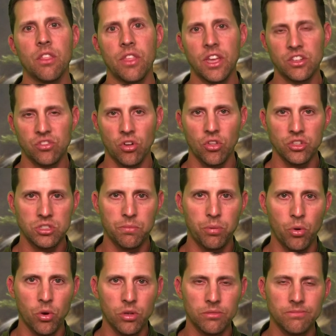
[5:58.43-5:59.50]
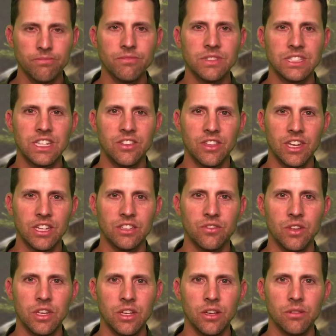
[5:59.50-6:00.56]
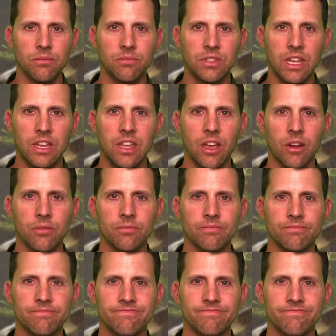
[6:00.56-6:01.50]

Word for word: Thanks for all the support. See you in the next video. Take care.